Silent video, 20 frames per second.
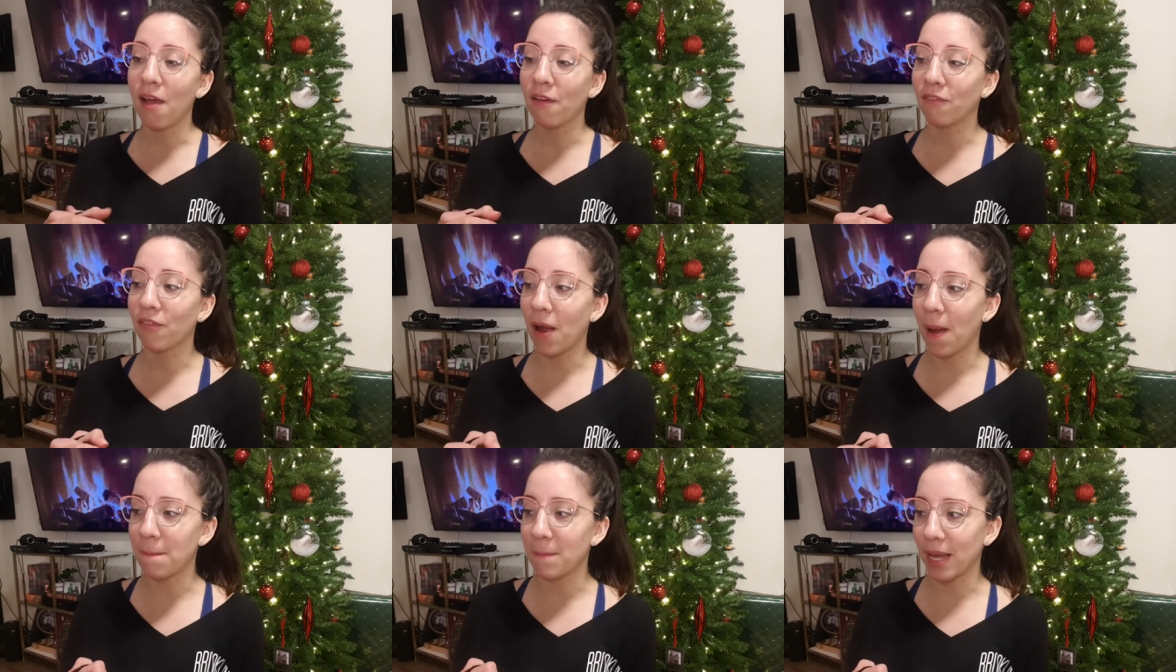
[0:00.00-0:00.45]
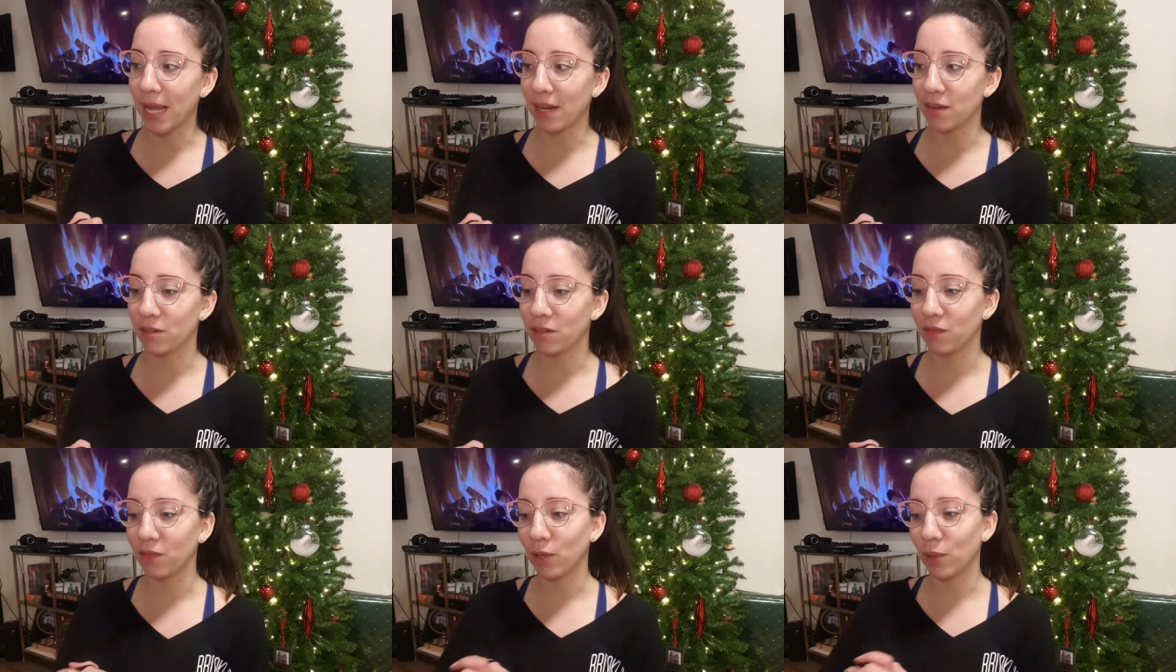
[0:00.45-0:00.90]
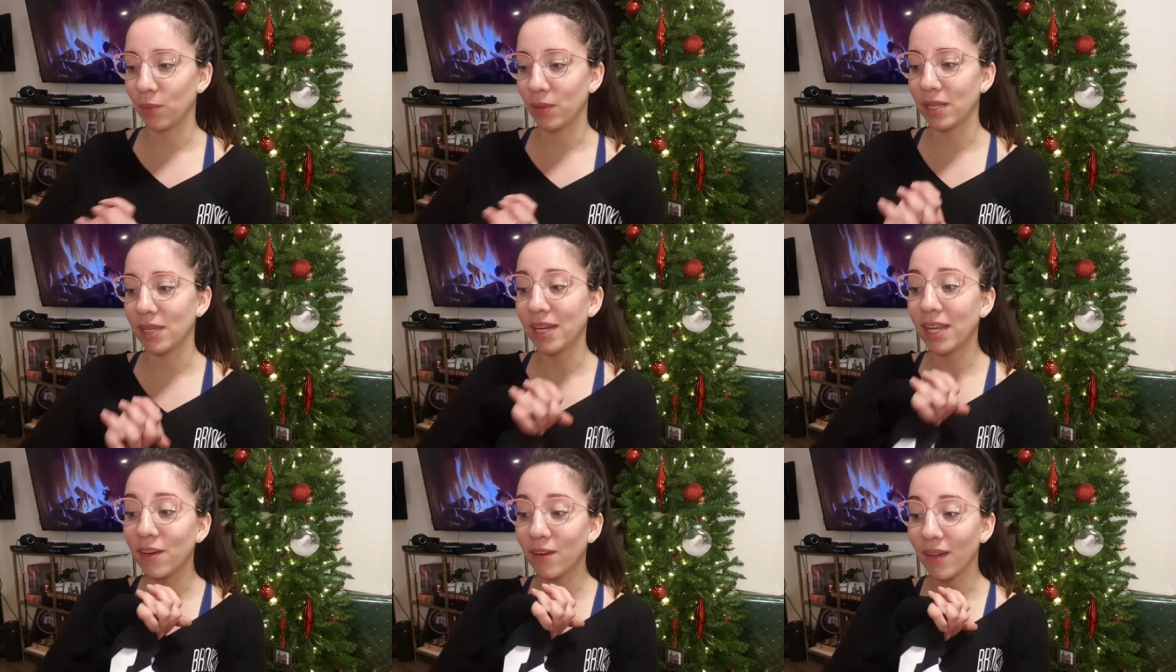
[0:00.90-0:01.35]
from my interview with
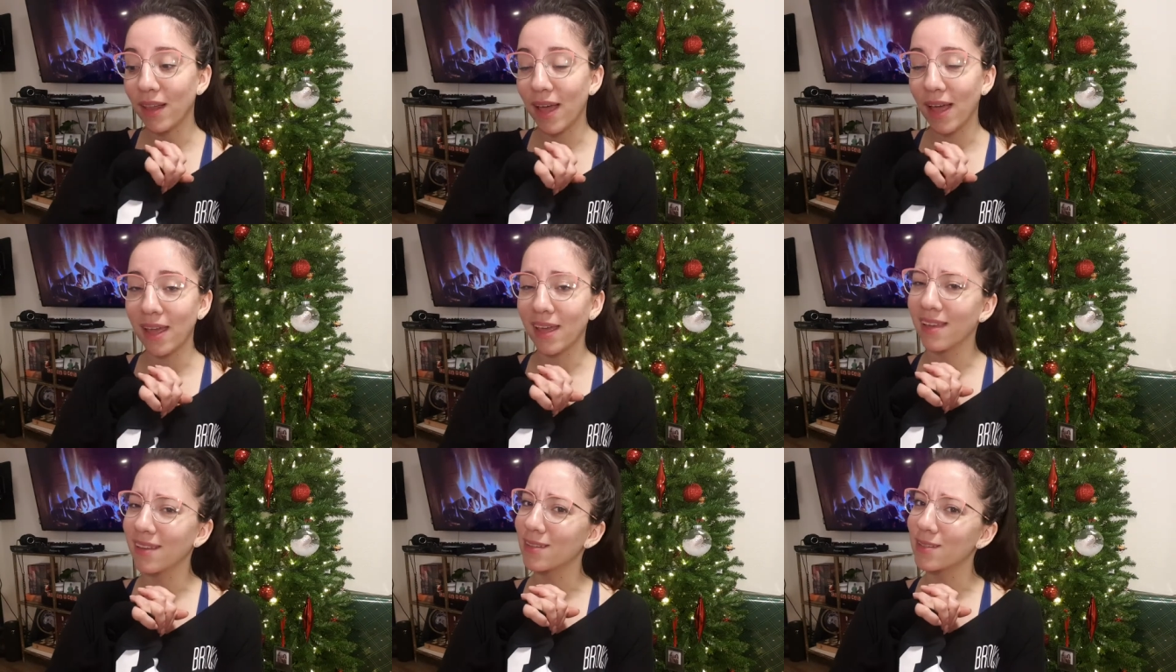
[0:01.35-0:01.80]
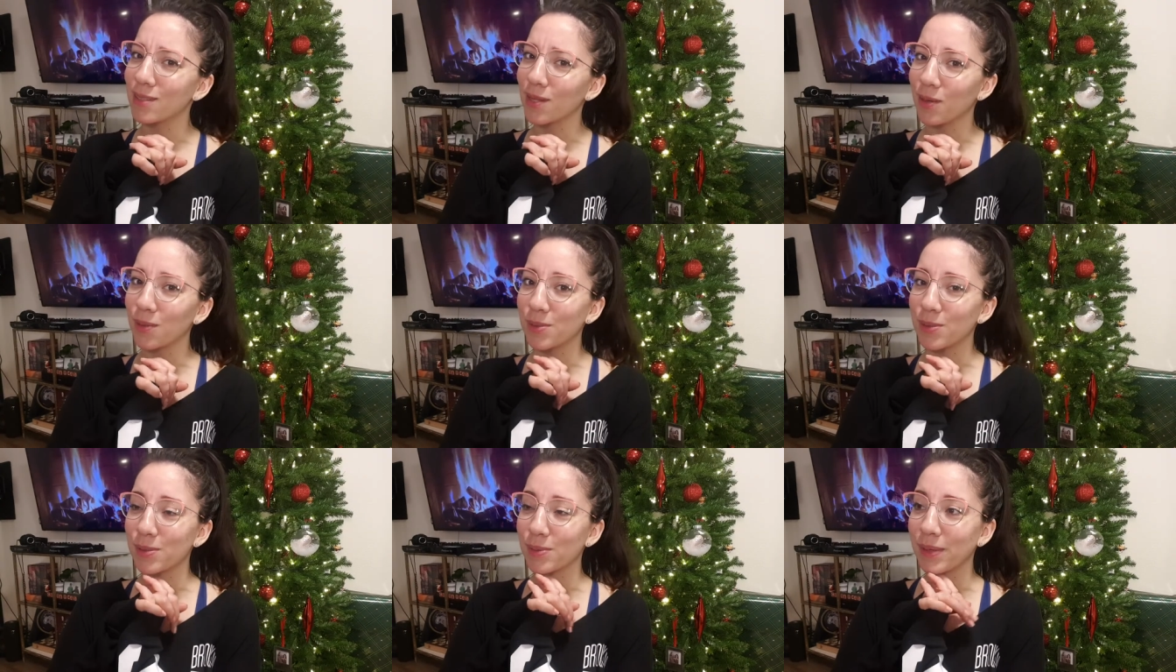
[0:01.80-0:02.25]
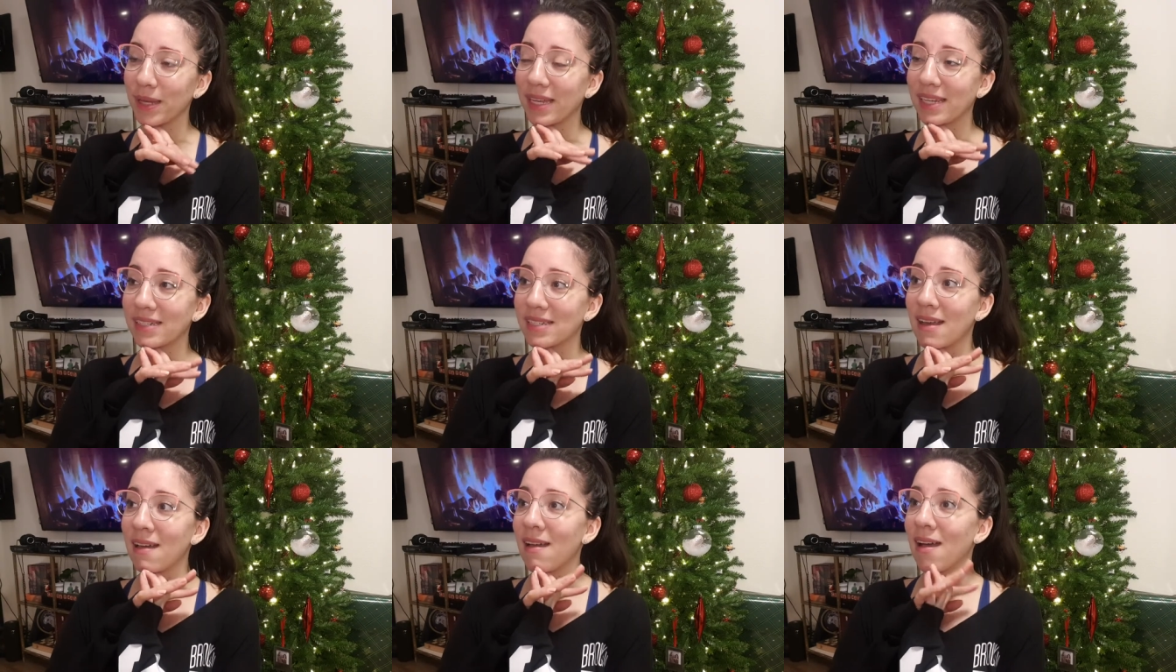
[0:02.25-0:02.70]
Nikolai. He's so sweet.